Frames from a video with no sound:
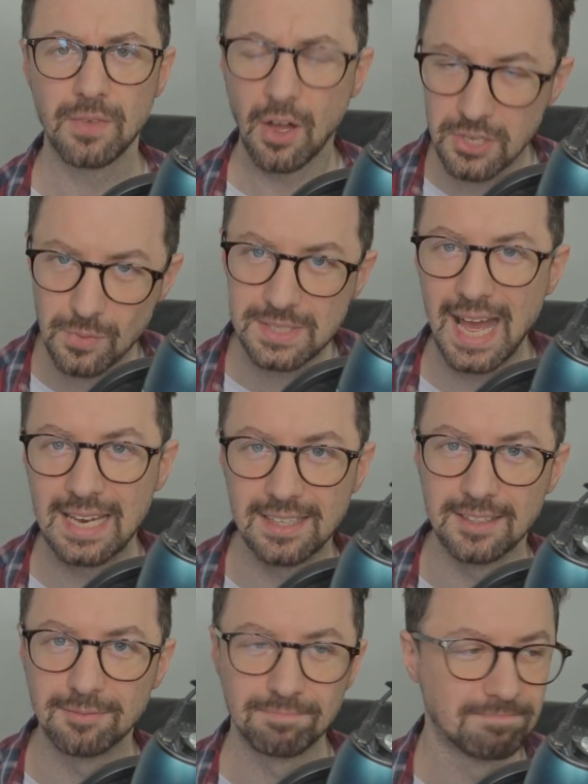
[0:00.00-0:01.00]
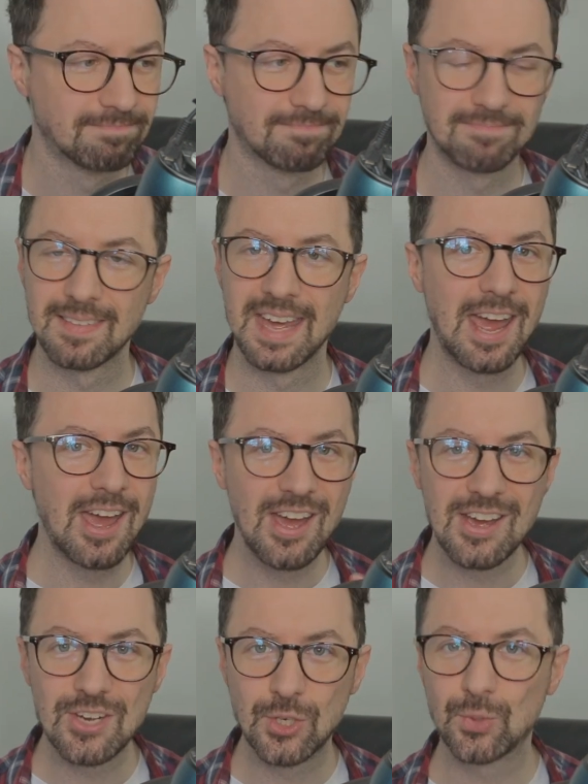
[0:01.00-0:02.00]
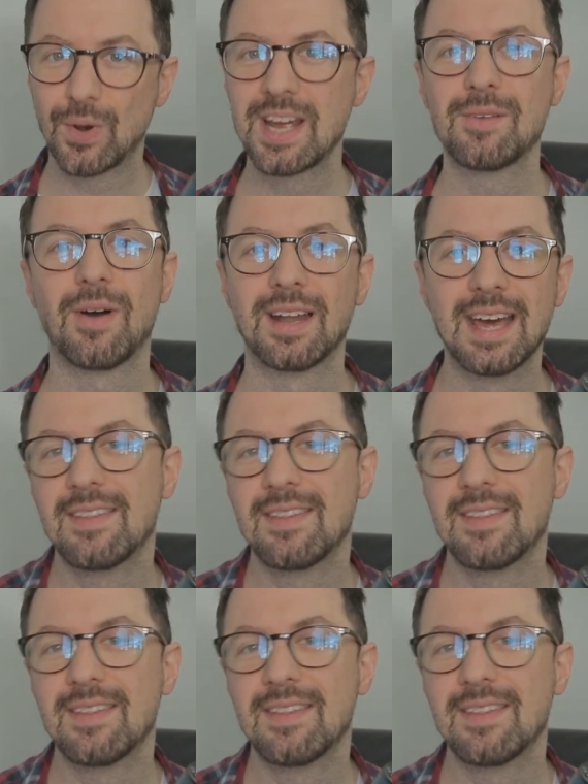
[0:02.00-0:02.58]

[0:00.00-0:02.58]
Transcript: Are you Italian? Great one.